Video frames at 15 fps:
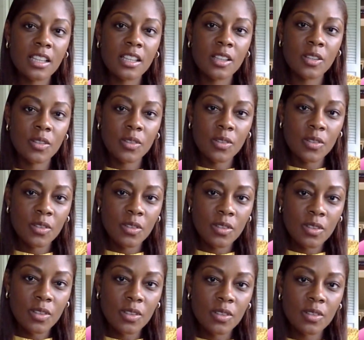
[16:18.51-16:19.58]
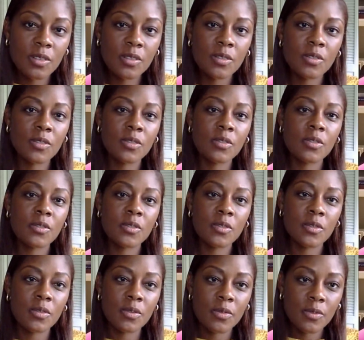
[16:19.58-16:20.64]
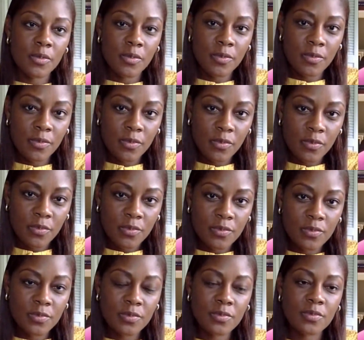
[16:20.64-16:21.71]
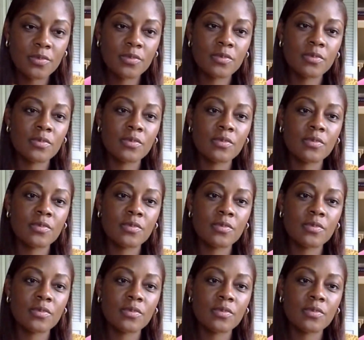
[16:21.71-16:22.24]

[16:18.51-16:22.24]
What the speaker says: This person isn't speaking.